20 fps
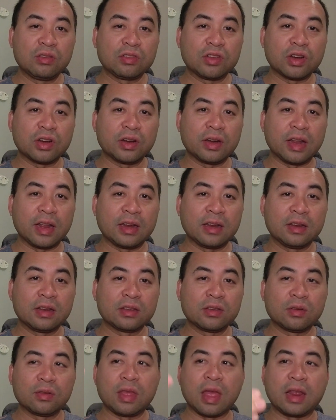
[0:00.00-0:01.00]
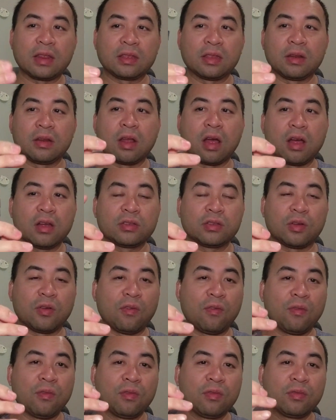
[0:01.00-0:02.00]
turn it so that the
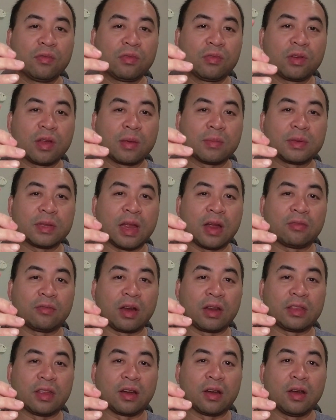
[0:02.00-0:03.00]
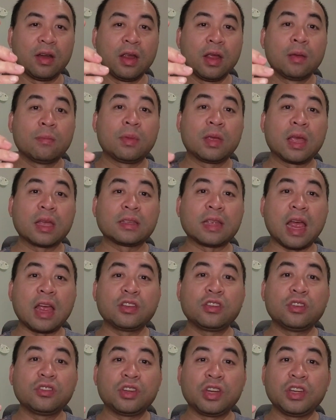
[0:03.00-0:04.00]
nozzle comes down right there. Because
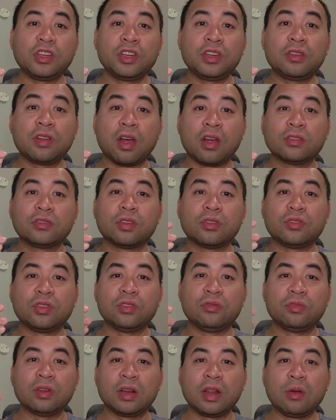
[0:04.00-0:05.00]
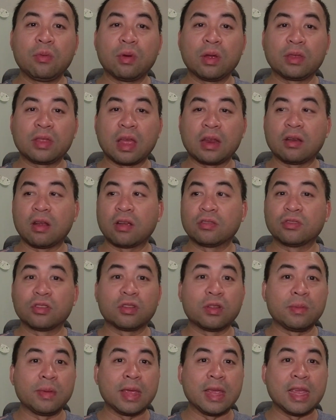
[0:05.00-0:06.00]
as you're changing nozzles, you really want that
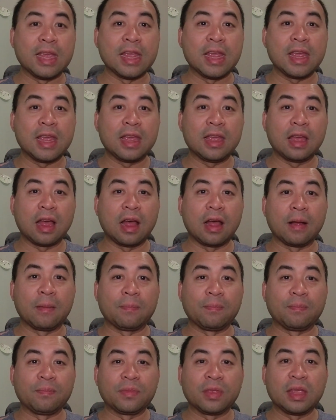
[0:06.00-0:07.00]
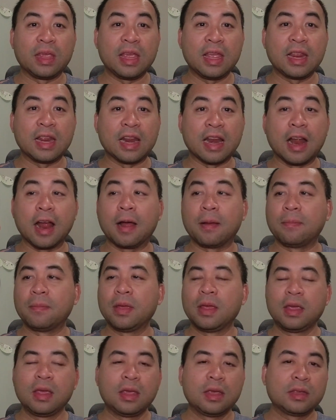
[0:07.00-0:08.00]
nozzle to be heated up.
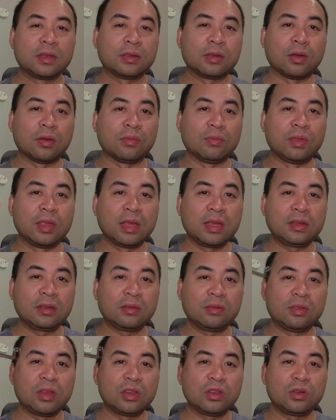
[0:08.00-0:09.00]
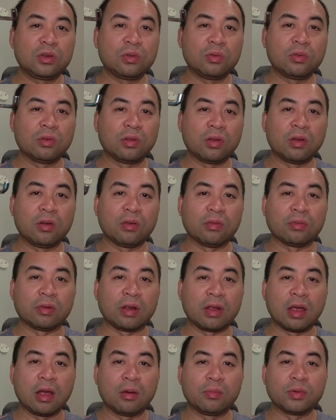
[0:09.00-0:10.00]
So this tool
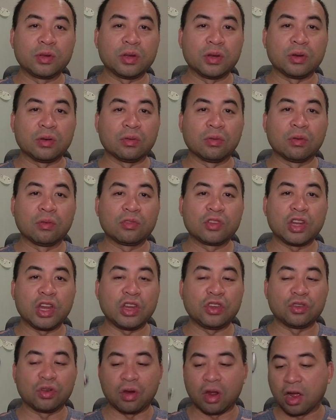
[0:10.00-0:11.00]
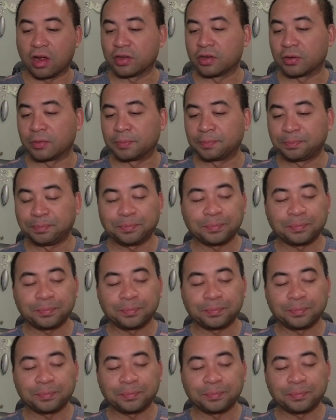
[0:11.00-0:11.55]
alone helps you change your nozzle.